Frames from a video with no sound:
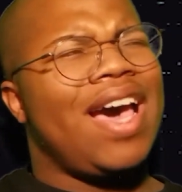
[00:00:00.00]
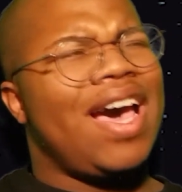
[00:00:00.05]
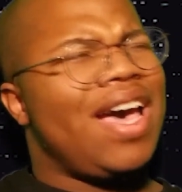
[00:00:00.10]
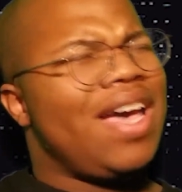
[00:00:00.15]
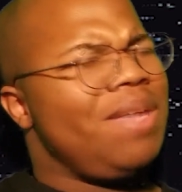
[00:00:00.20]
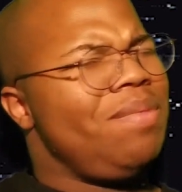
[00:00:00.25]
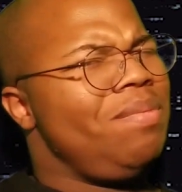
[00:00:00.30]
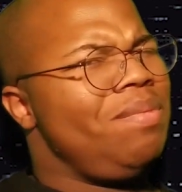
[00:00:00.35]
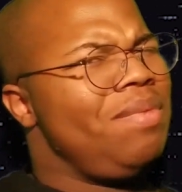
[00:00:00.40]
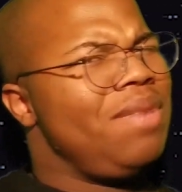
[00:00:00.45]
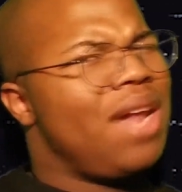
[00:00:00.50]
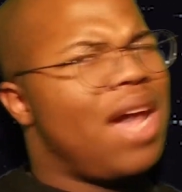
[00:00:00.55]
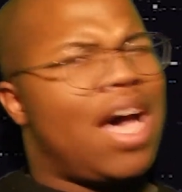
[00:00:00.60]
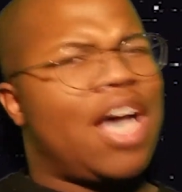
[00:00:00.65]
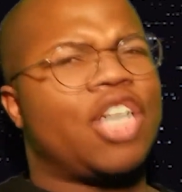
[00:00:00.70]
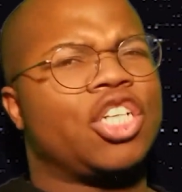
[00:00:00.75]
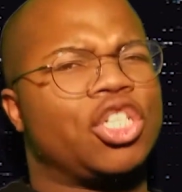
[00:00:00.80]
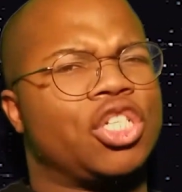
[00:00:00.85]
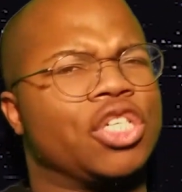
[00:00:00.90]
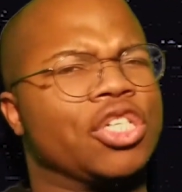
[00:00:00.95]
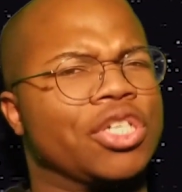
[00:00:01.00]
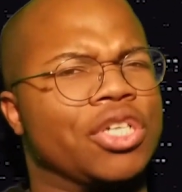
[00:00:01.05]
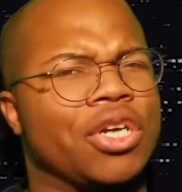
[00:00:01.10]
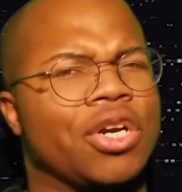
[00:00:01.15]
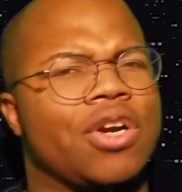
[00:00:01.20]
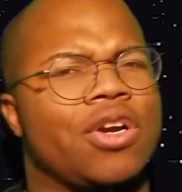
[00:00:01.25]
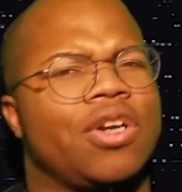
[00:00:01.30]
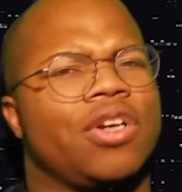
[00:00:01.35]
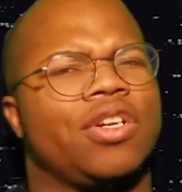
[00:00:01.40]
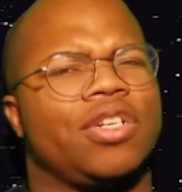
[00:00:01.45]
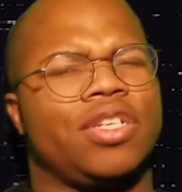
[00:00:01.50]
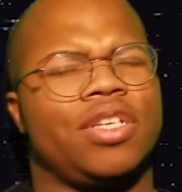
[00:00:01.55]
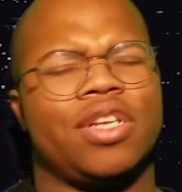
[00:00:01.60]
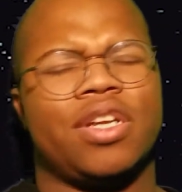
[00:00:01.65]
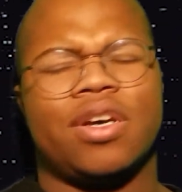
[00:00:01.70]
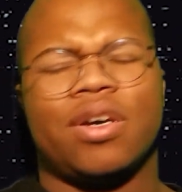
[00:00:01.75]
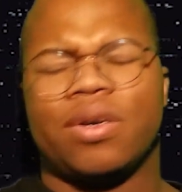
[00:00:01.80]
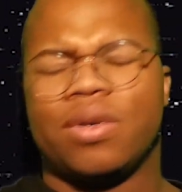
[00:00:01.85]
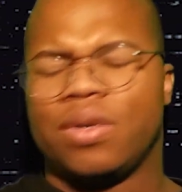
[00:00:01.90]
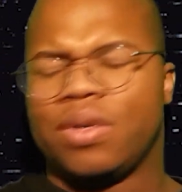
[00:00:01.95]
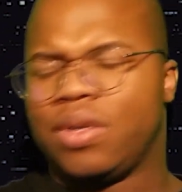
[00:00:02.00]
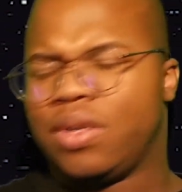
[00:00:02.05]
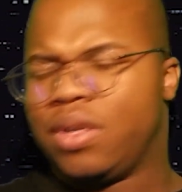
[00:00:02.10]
I'm not sure, you know?